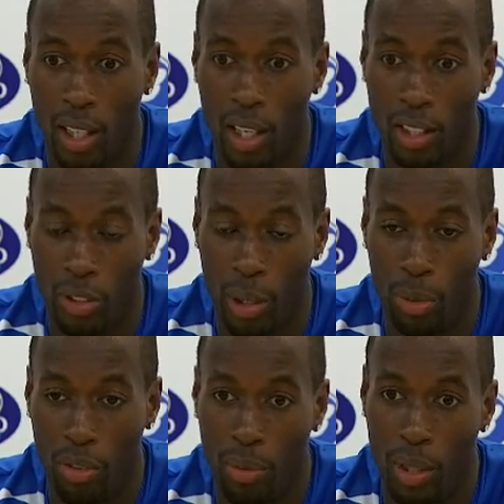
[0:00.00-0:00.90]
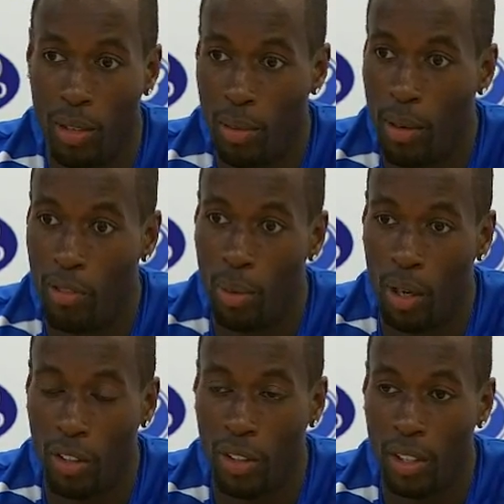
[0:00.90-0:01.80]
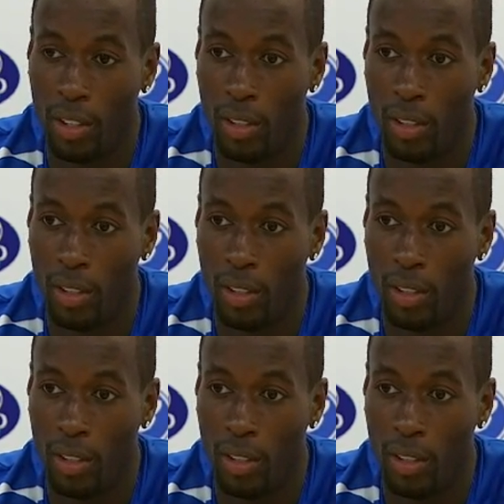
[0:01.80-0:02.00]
it's a great move for me in my football career.